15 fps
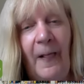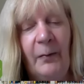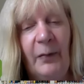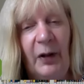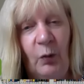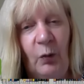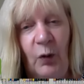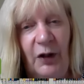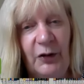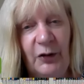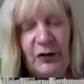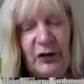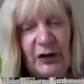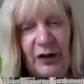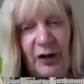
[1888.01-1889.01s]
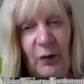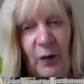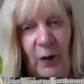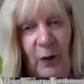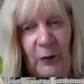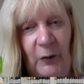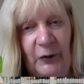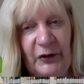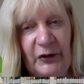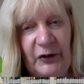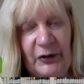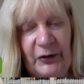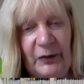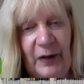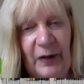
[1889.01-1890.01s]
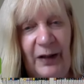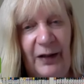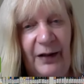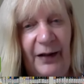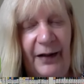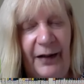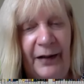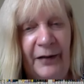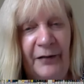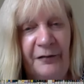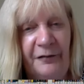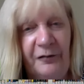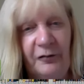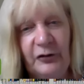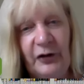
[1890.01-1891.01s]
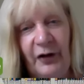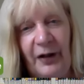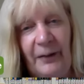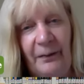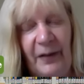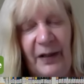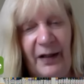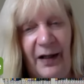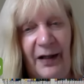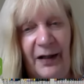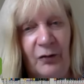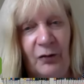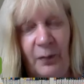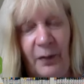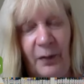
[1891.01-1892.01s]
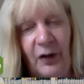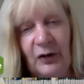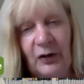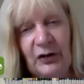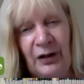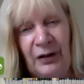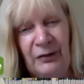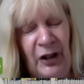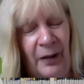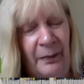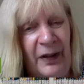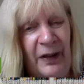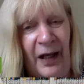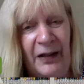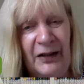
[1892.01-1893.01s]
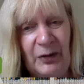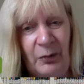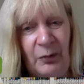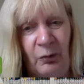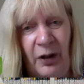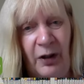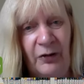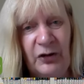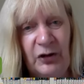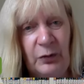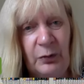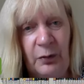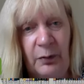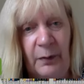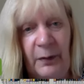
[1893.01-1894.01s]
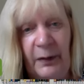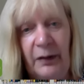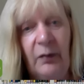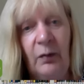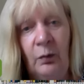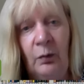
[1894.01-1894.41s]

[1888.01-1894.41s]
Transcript: But were you to go on to a full-time BA or a part-time BA somewhere else, you probably,